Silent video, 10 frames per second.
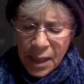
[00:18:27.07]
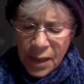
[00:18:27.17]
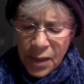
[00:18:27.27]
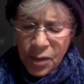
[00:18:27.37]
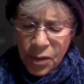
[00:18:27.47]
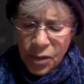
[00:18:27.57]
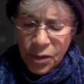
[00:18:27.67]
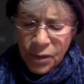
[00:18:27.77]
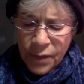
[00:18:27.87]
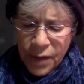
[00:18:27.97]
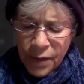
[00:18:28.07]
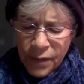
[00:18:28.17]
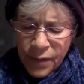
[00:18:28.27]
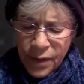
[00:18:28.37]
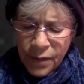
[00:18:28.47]
in the ocean of thy
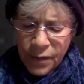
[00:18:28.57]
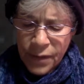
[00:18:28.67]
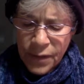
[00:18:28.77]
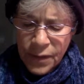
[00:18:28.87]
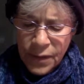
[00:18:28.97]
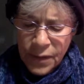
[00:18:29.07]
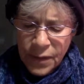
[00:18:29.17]
forgiveness.